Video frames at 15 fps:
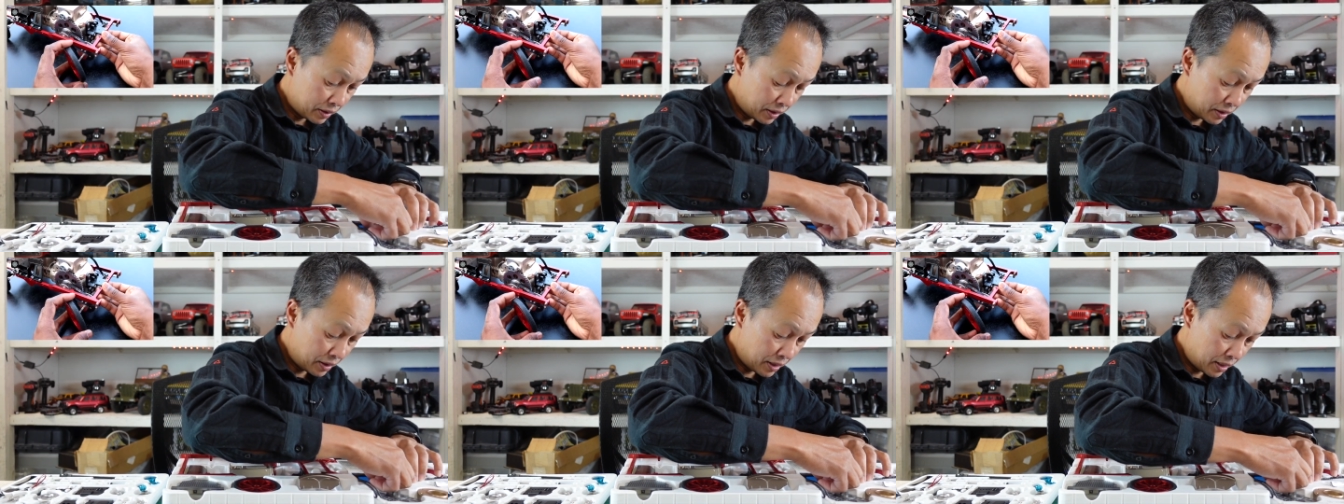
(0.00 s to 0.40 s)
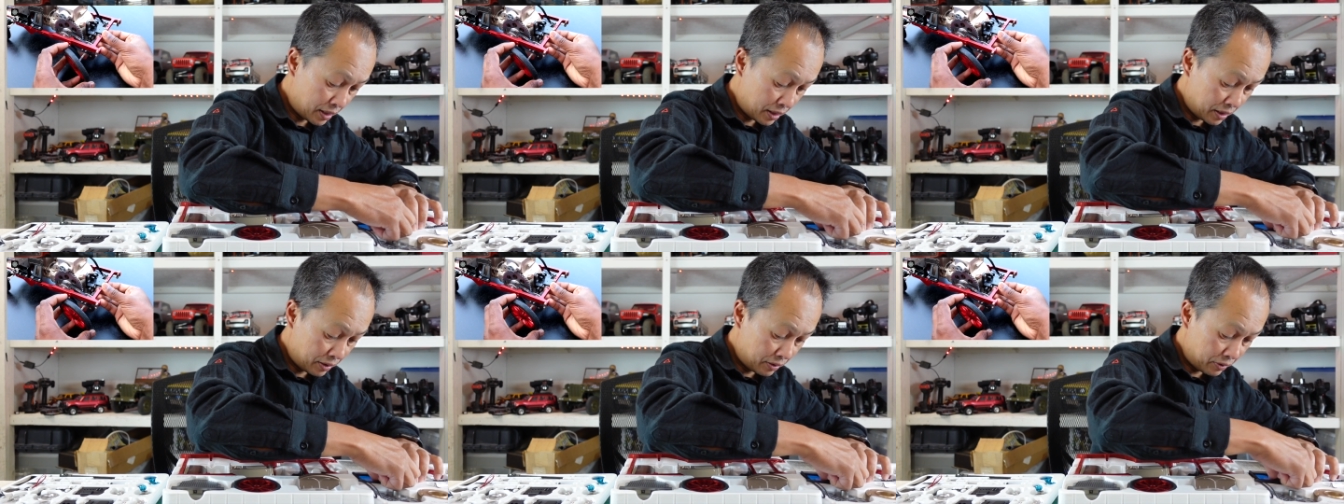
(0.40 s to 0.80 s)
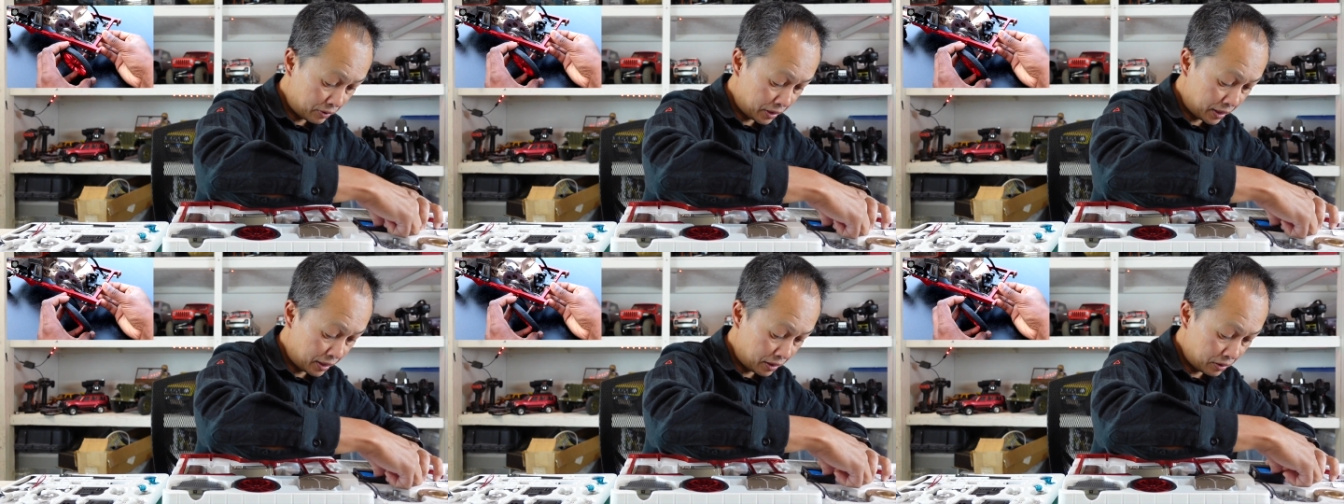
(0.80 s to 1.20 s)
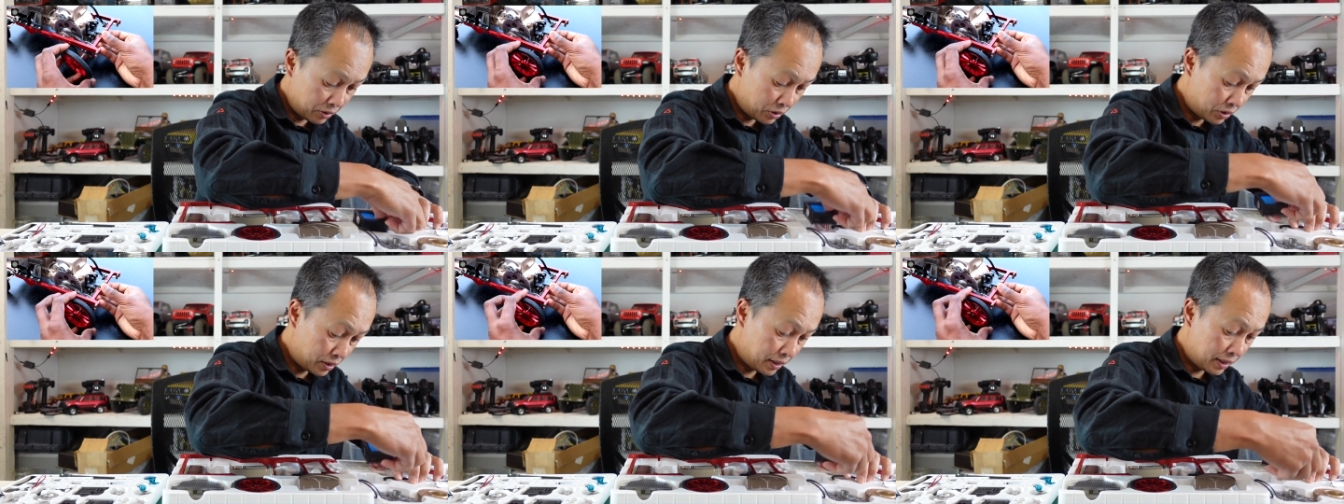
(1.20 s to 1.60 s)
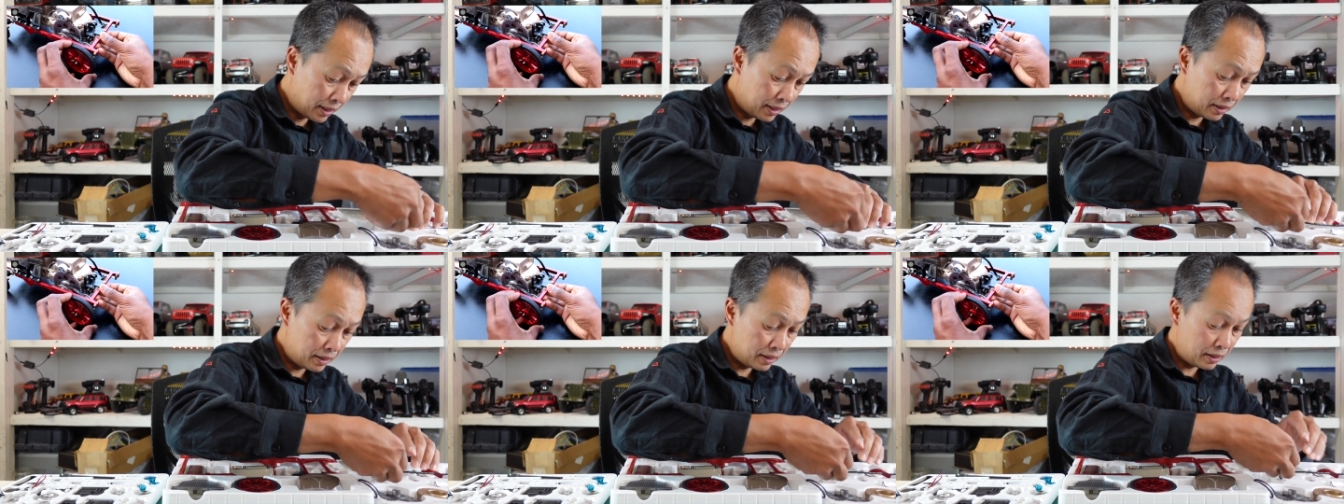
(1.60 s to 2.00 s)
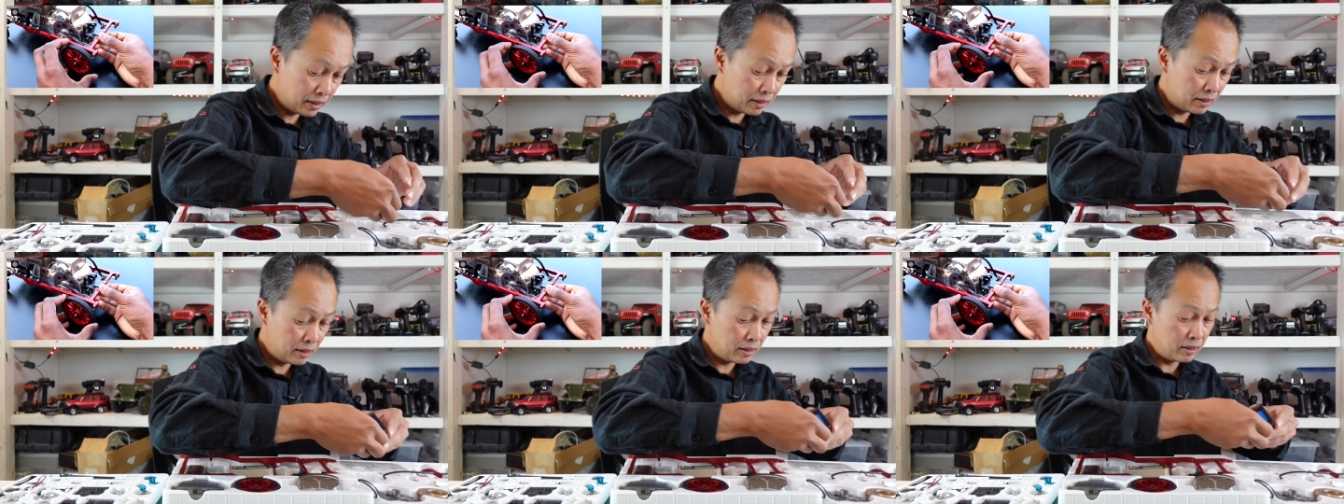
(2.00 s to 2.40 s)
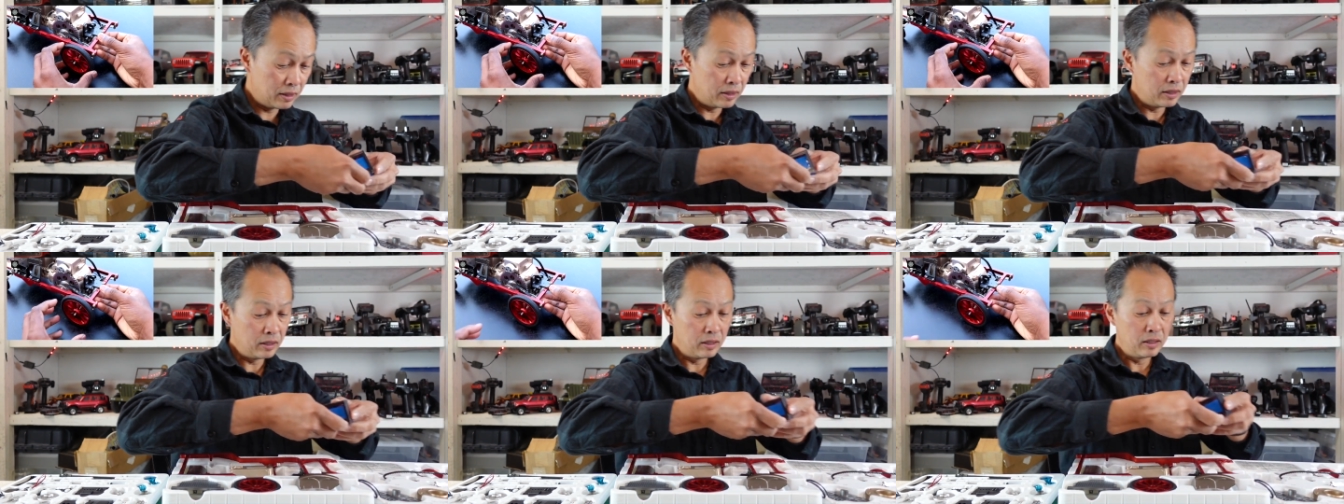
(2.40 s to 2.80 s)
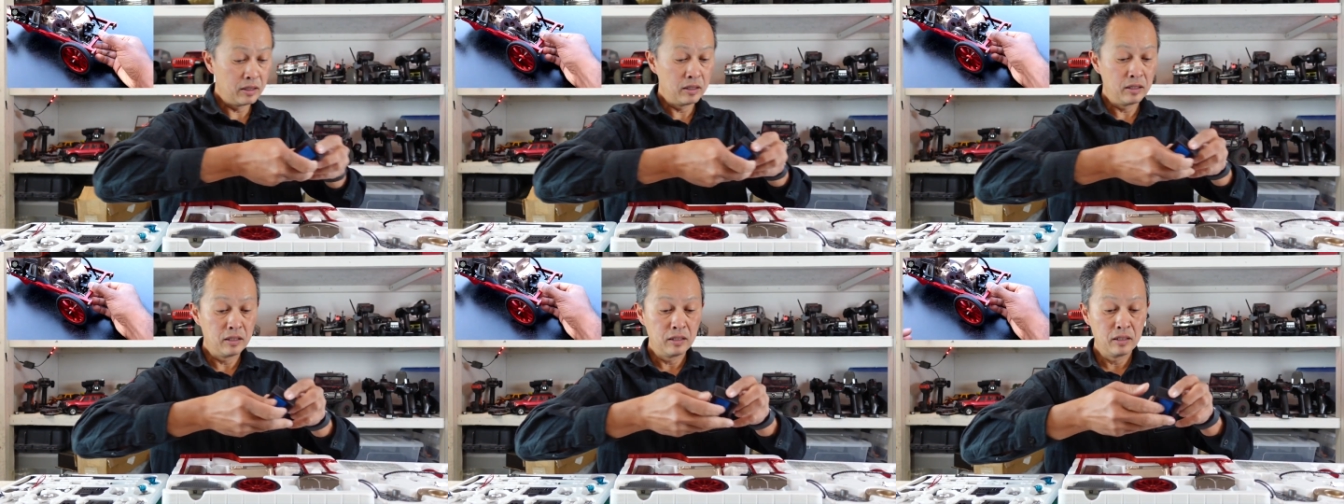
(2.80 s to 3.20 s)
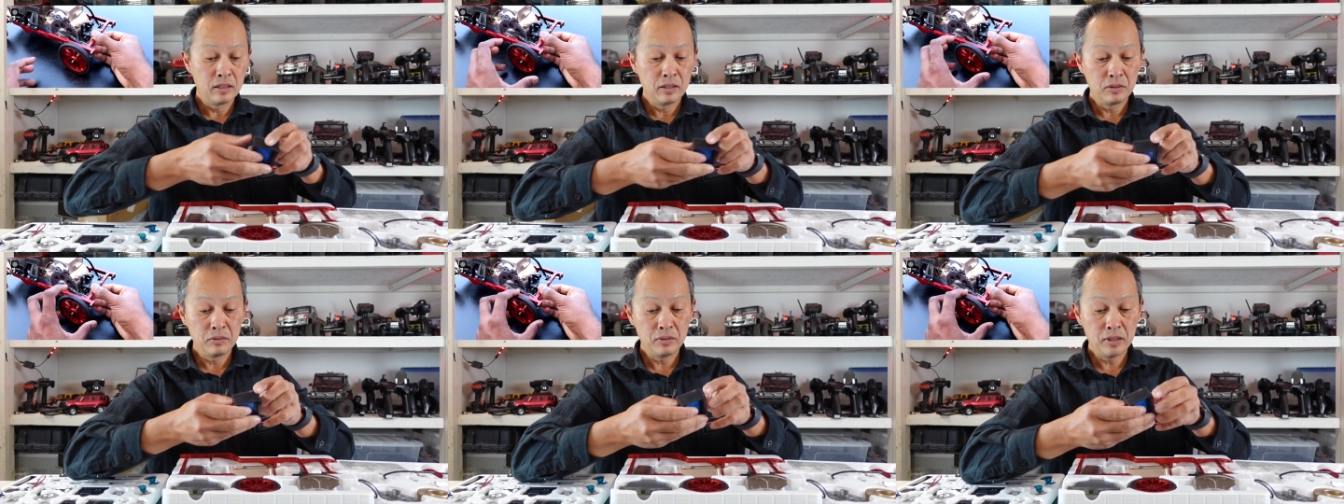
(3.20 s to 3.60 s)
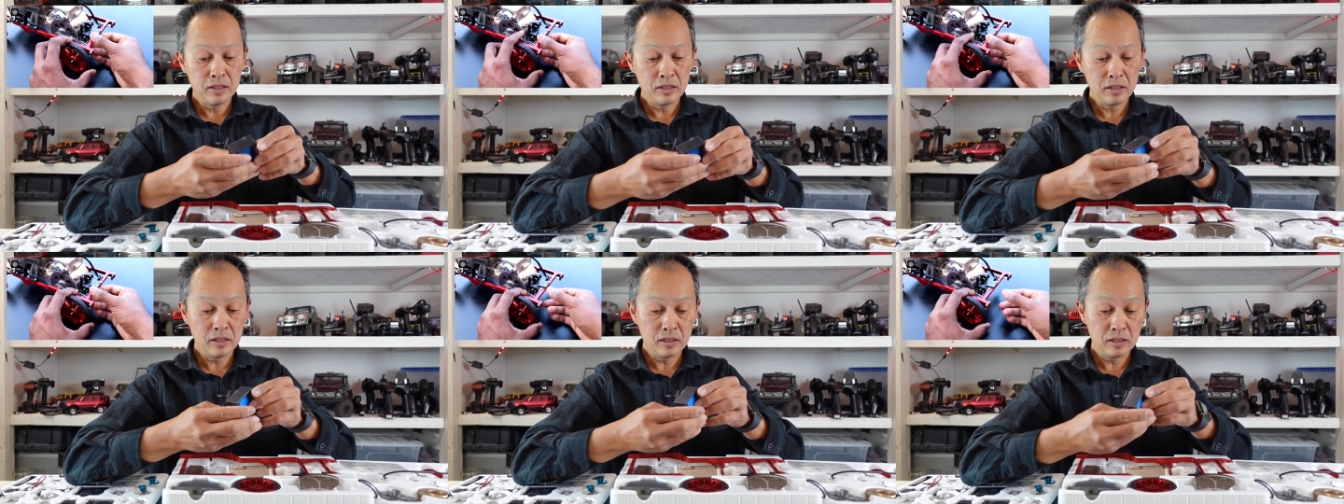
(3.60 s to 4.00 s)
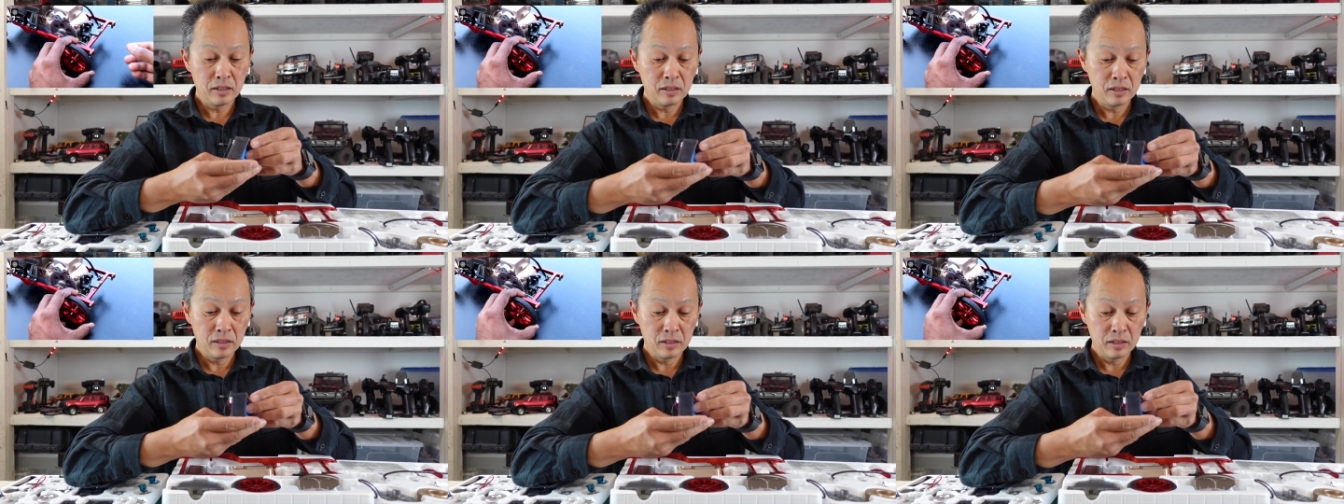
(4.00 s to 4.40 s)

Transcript: And then we're getting close to the end here. What is this?